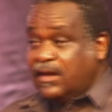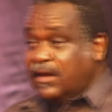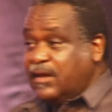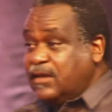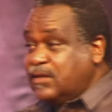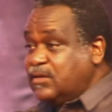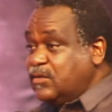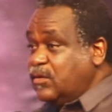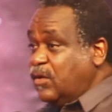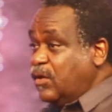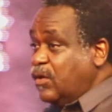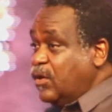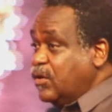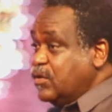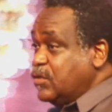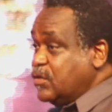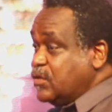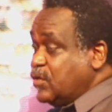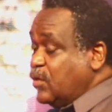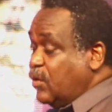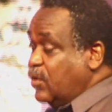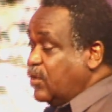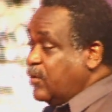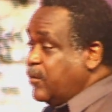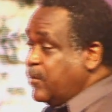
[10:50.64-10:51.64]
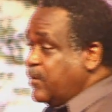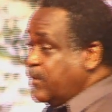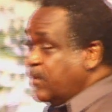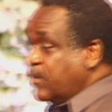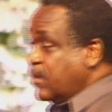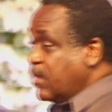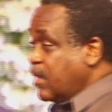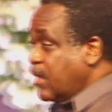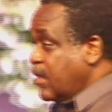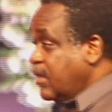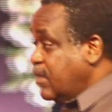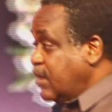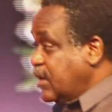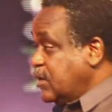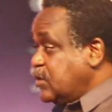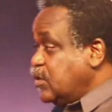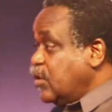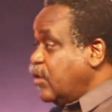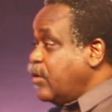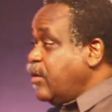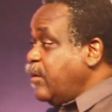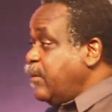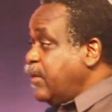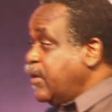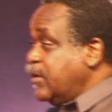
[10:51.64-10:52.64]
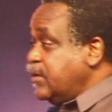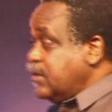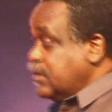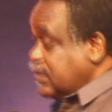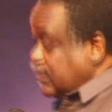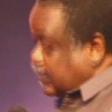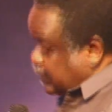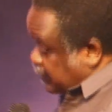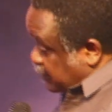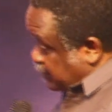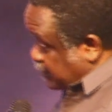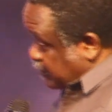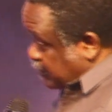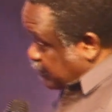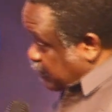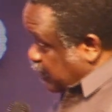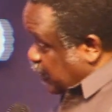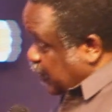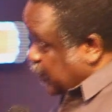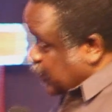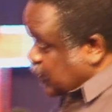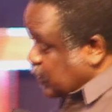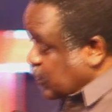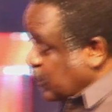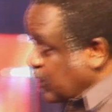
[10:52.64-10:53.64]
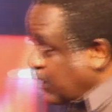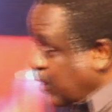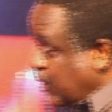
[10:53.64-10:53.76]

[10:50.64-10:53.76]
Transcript: it also, they talk about, people talk